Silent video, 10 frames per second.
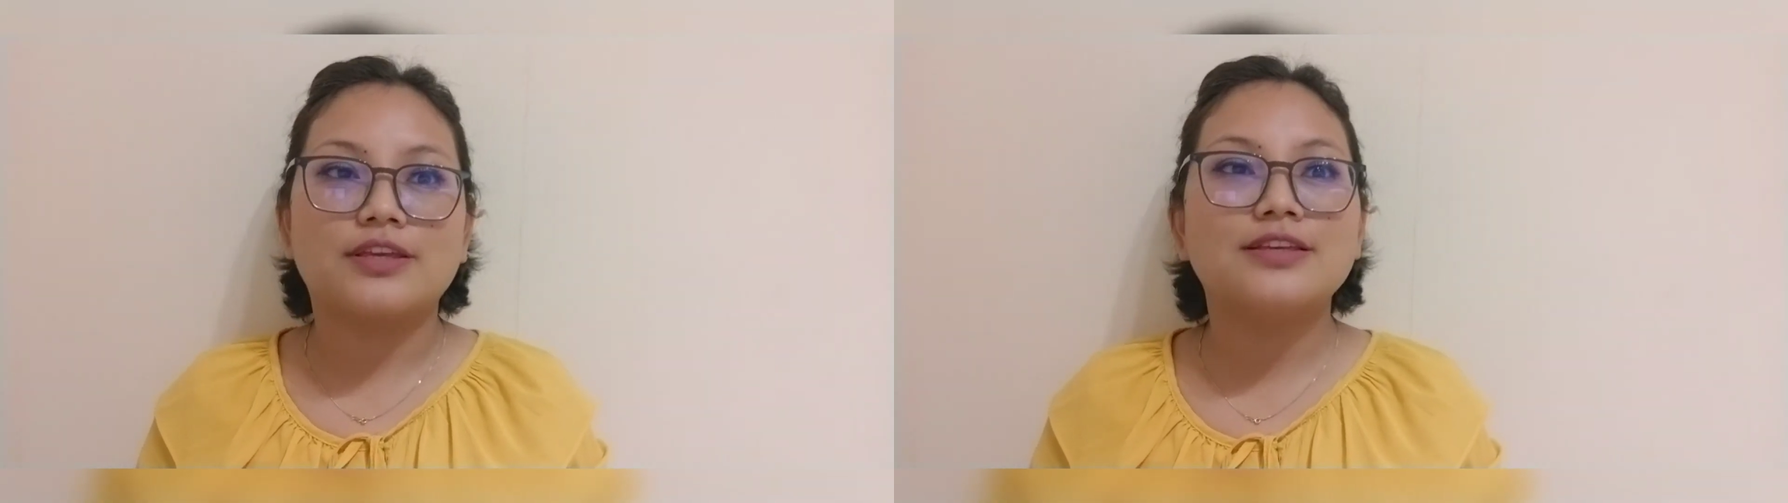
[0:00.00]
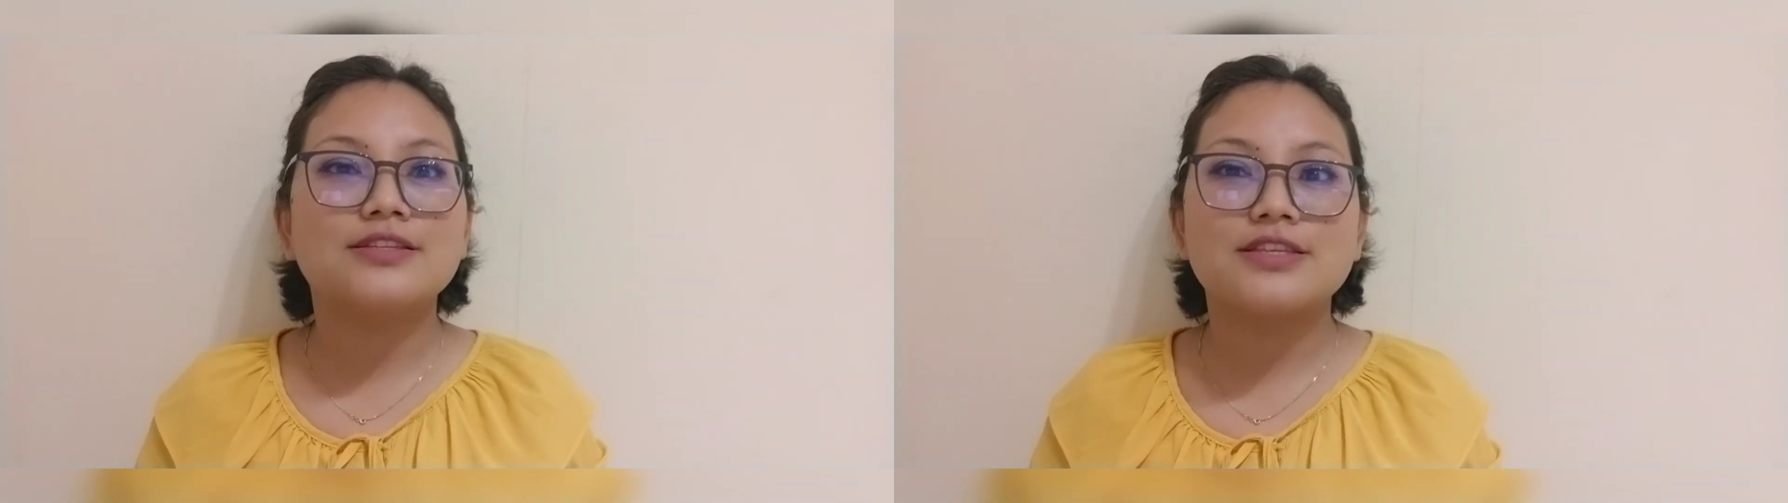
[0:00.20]

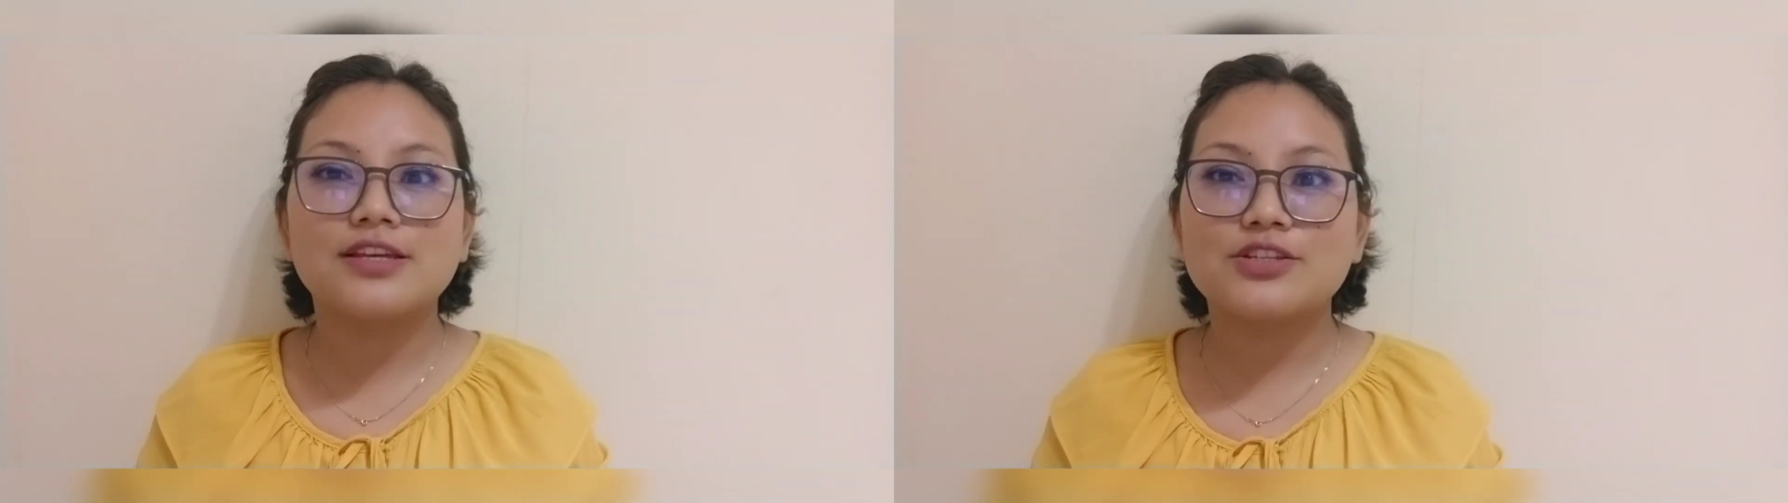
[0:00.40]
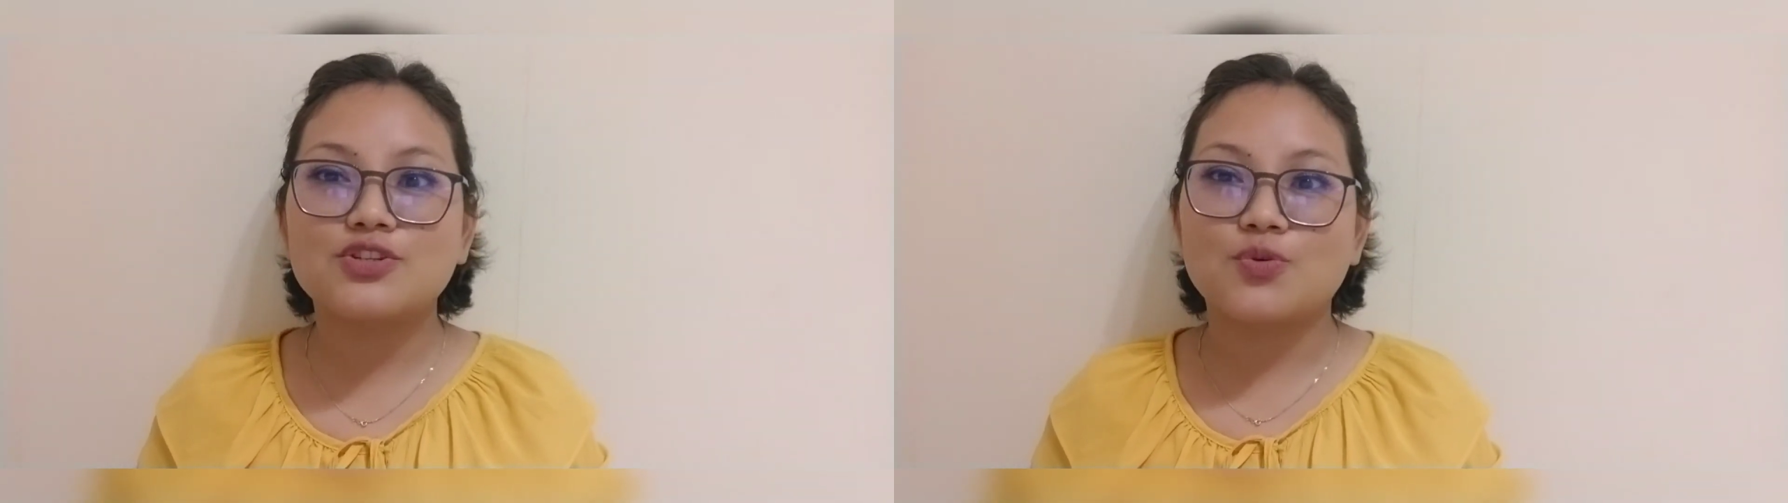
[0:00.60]

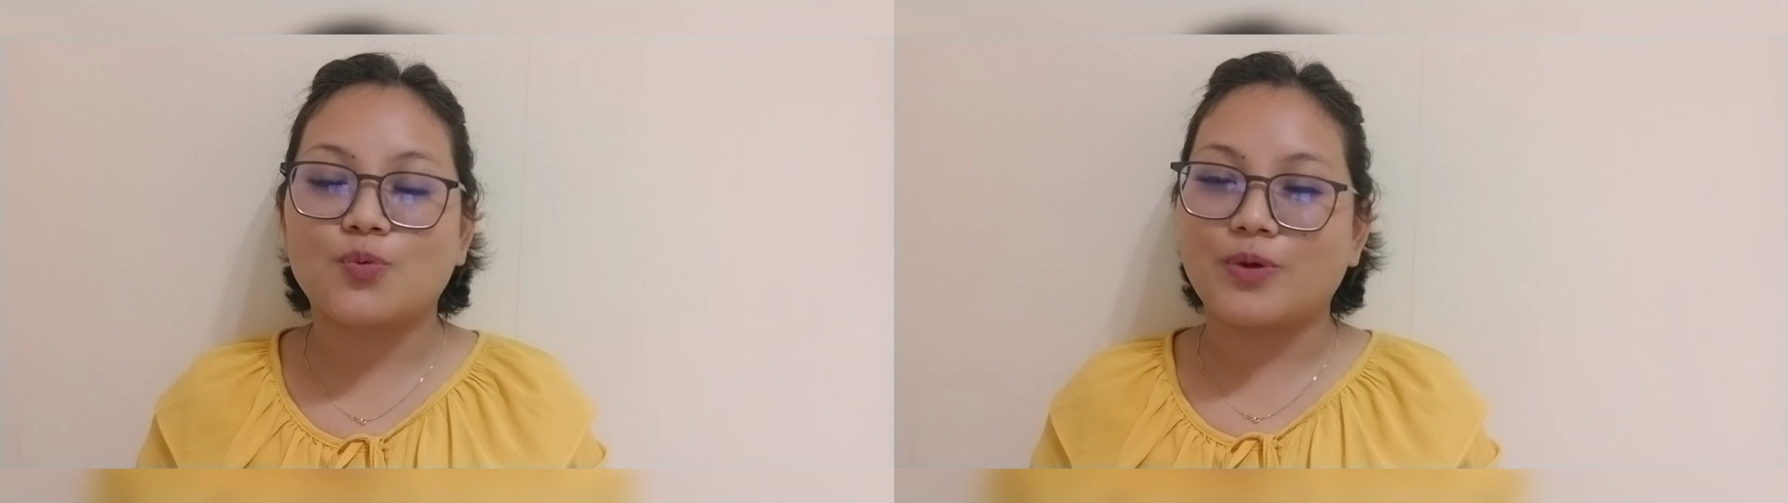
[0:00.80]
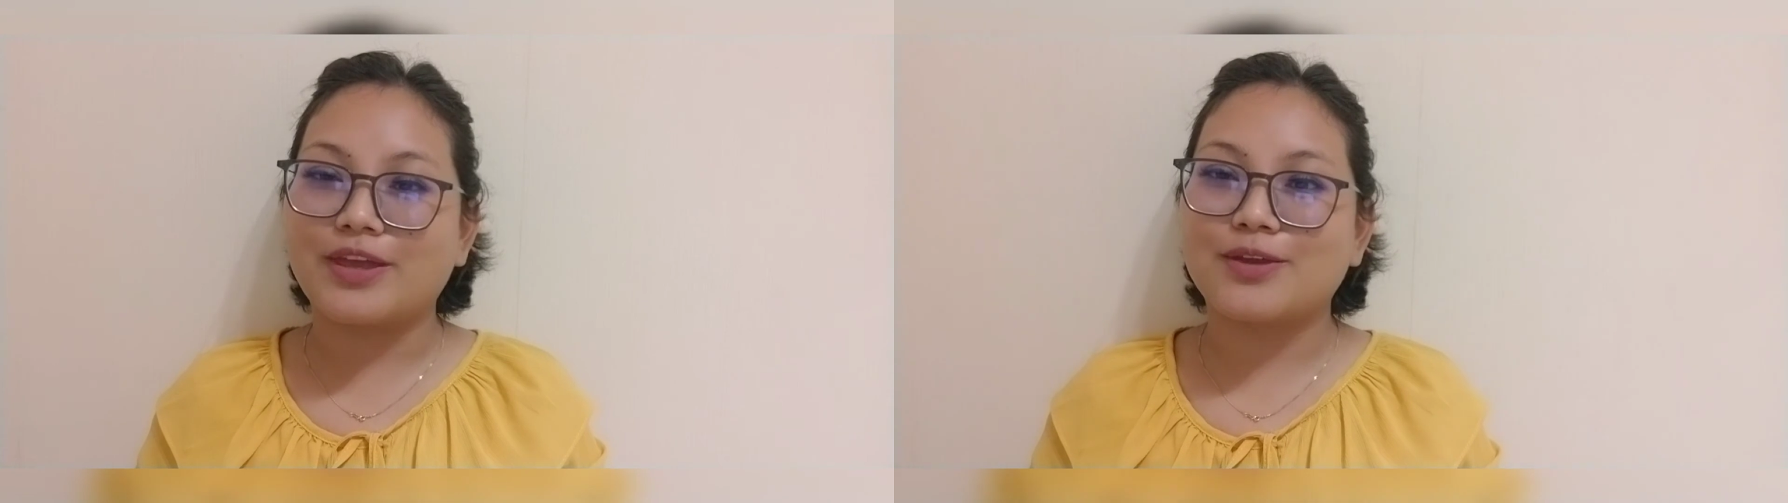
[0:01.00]
easiest
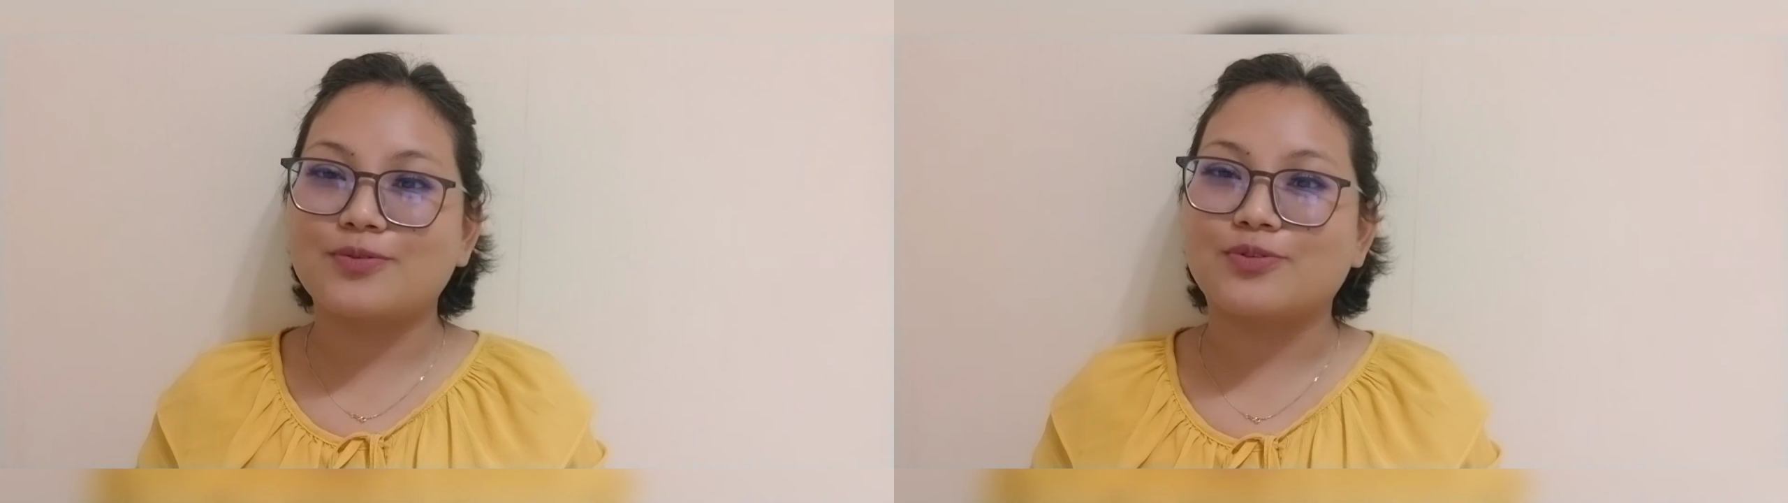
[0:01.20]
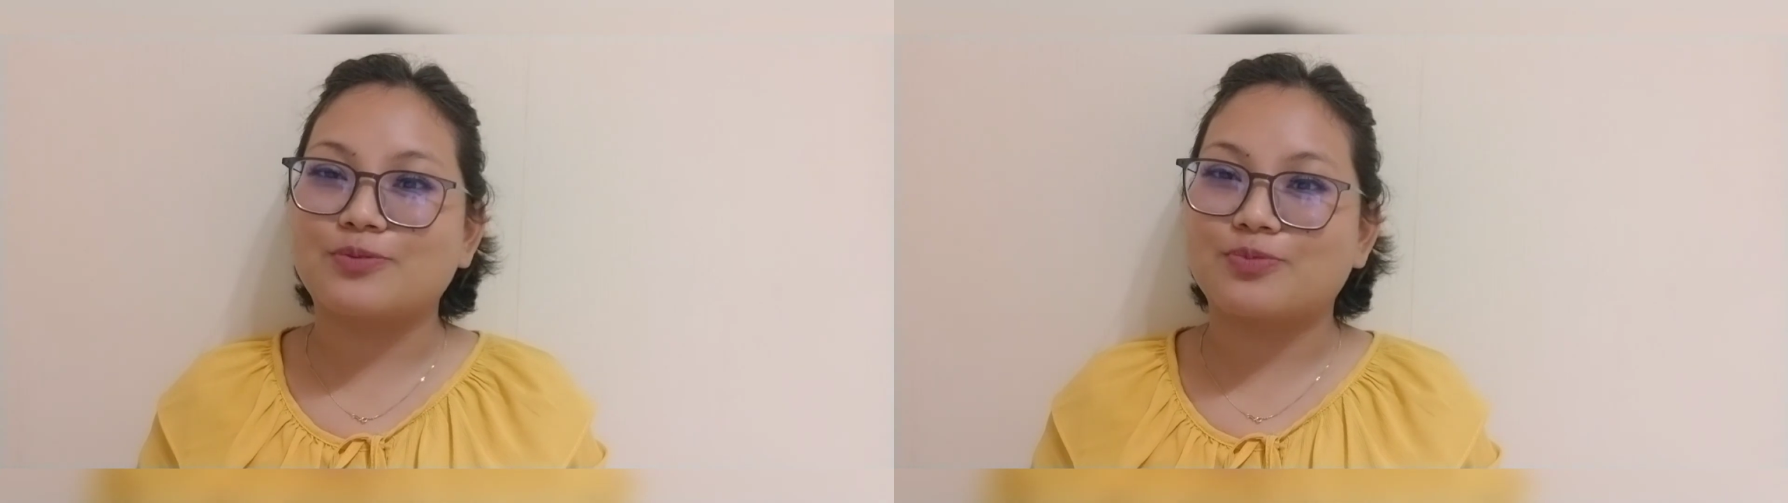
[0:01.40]
way for